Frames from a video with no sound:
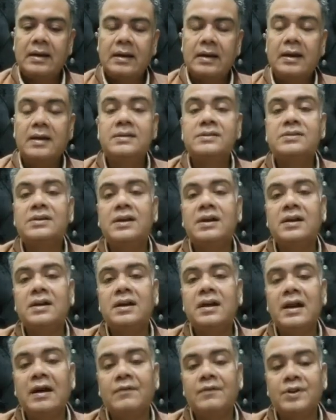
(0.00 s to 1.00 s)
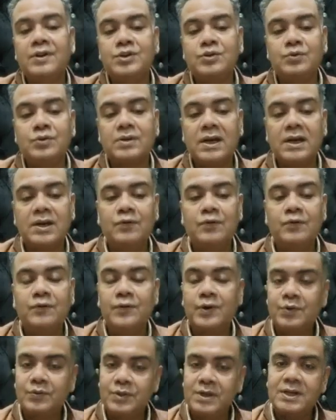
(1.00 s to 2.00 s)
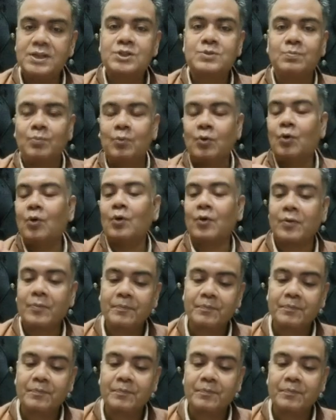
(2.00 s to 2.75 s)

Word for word: Incidentally, I wish to tell you few things more.